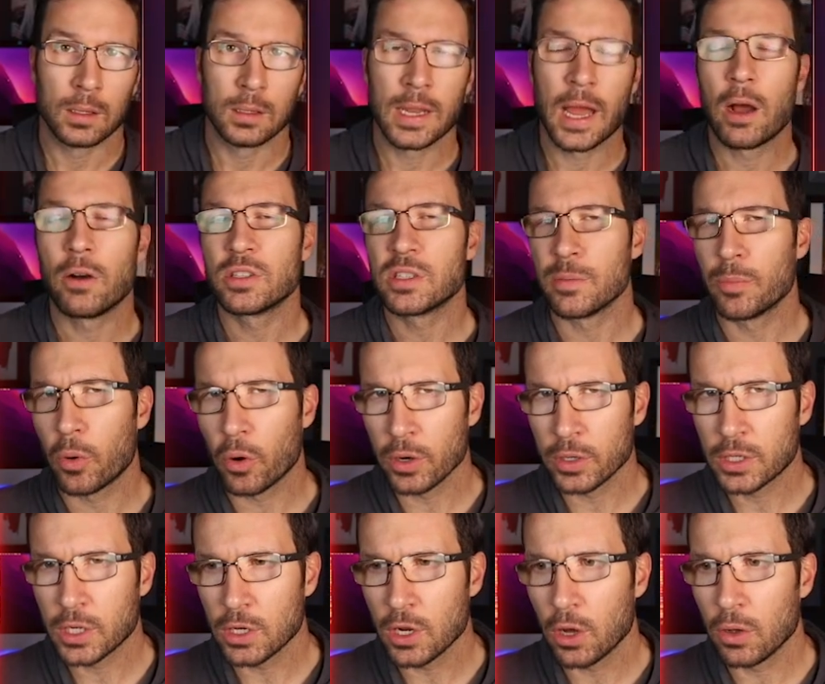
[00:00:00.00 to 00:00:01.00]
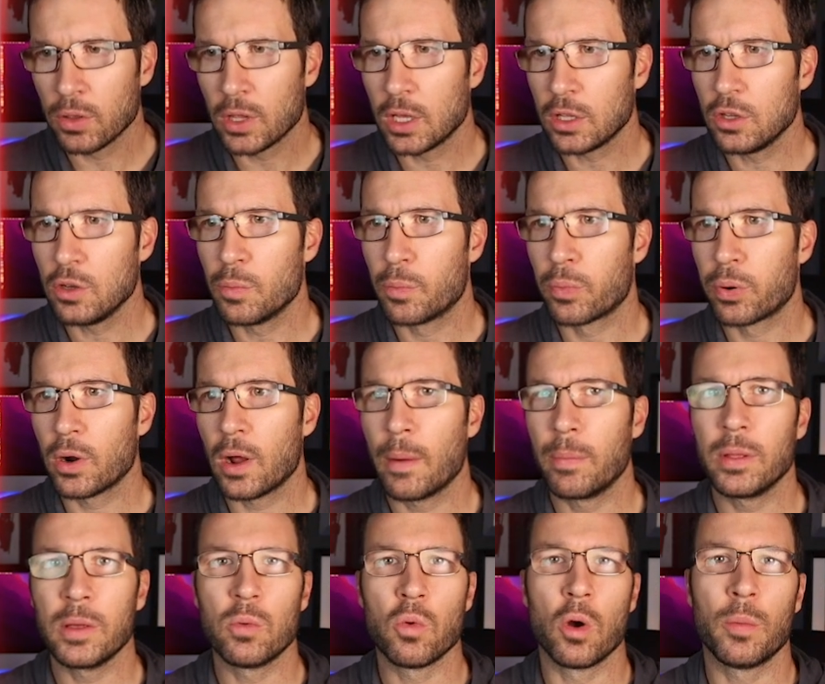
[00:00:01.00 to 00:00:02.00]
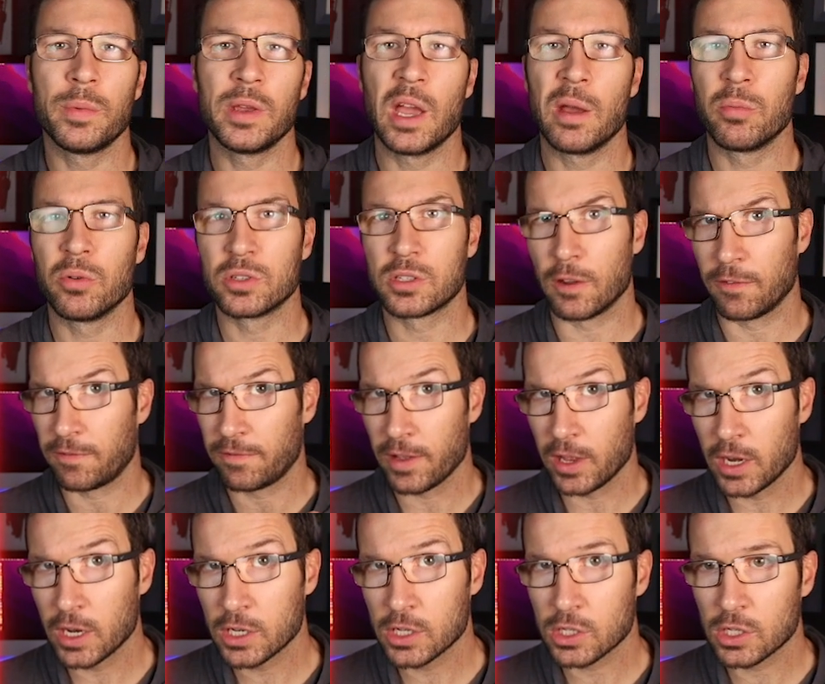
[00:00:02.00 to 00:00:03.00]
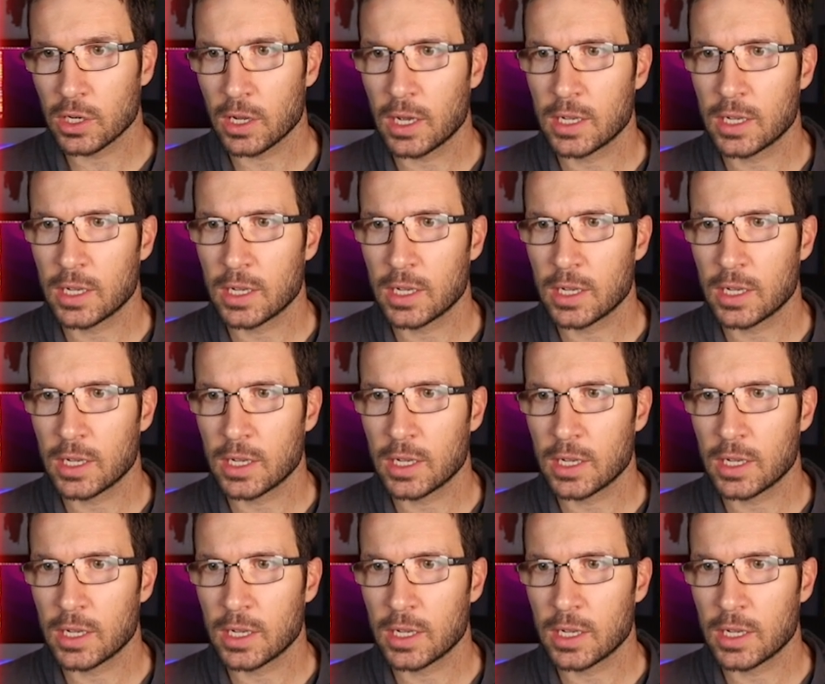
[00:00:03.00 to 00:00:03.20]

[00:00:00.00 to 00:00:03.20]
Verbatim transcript: Now, it's important to note that you probably won't be able to finish